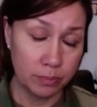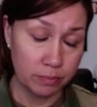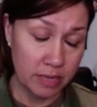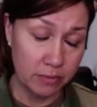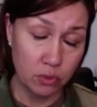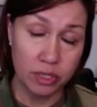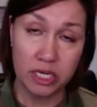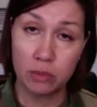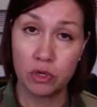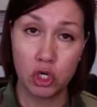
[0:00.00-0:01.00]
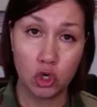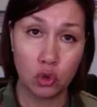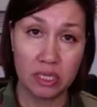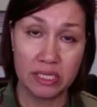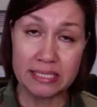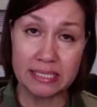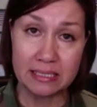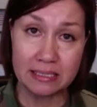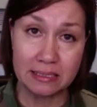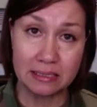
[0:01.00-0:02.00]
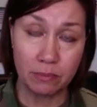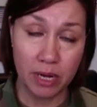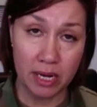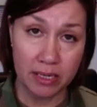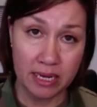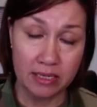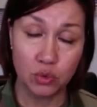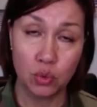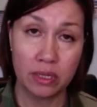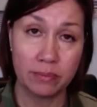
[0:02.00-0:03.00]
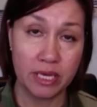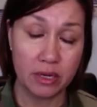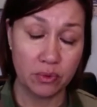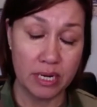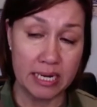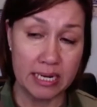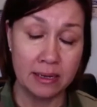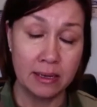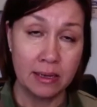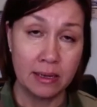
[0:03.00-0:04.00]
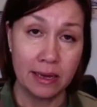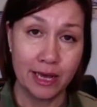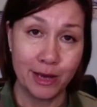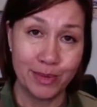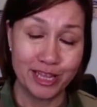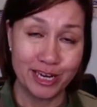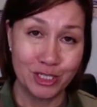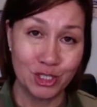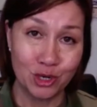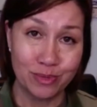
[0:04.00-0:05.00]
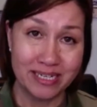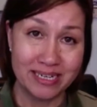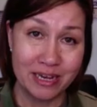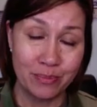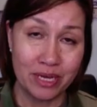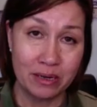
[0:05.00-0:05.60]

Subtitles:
maybe reading a book or listening to some podcasts while I'm getting ready. And then I start my day.